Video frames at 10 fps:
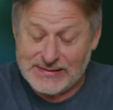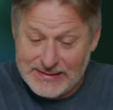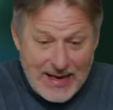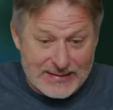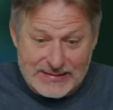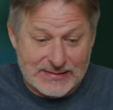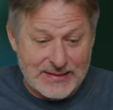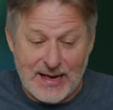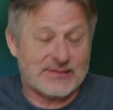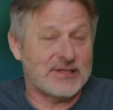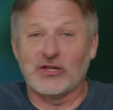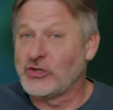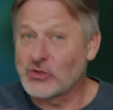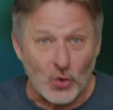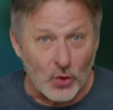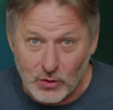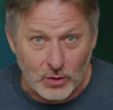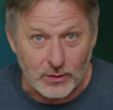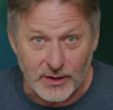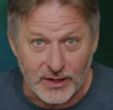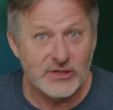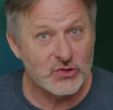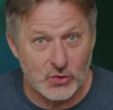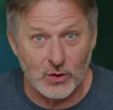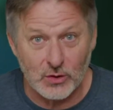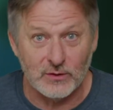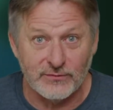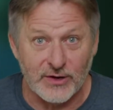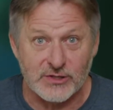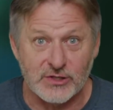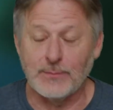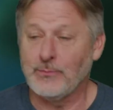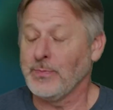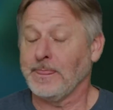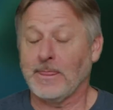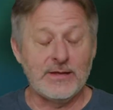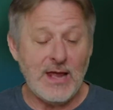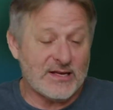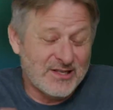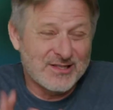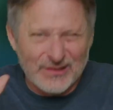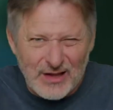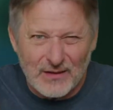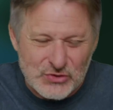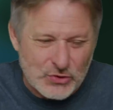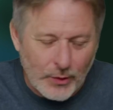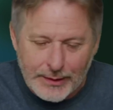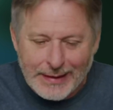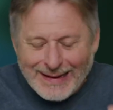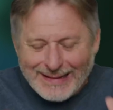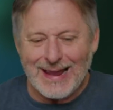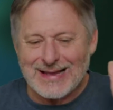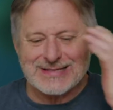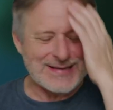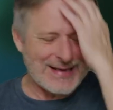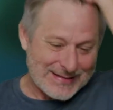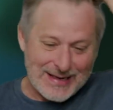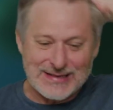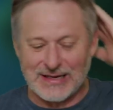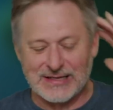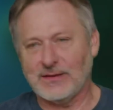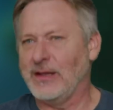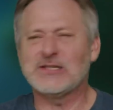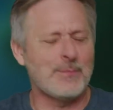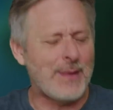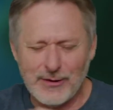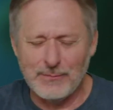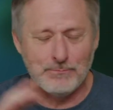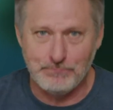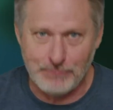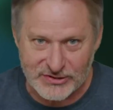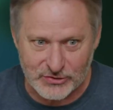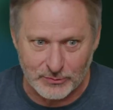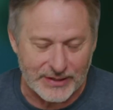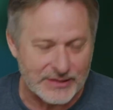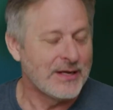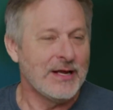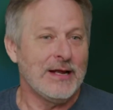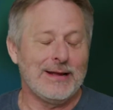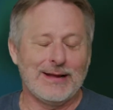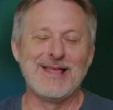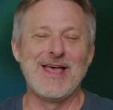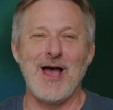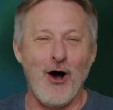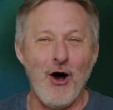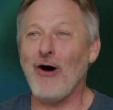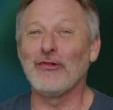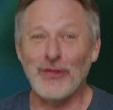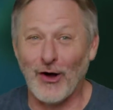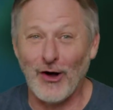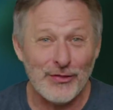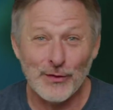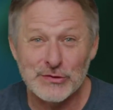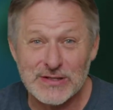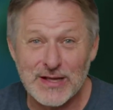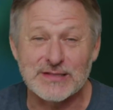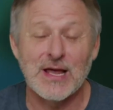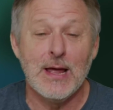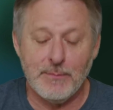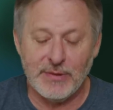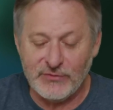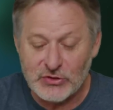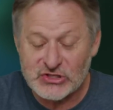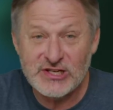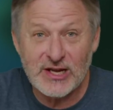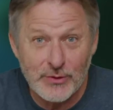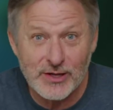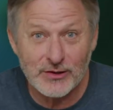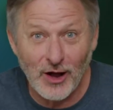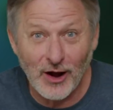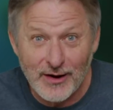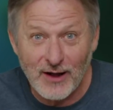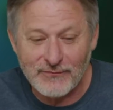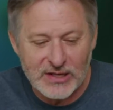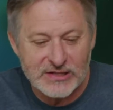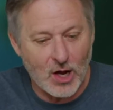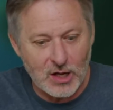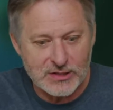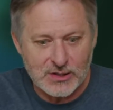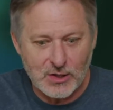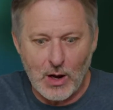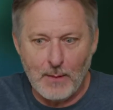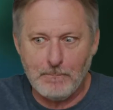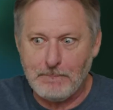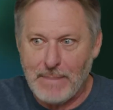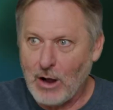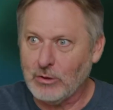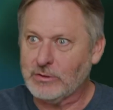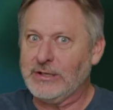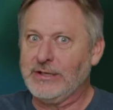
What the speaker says: yes, yes. It's historical. It's historical fiction. Yes, it's a love story. Yes, it's about embezzlement. all those things. But if you stick with it long enough, it's also about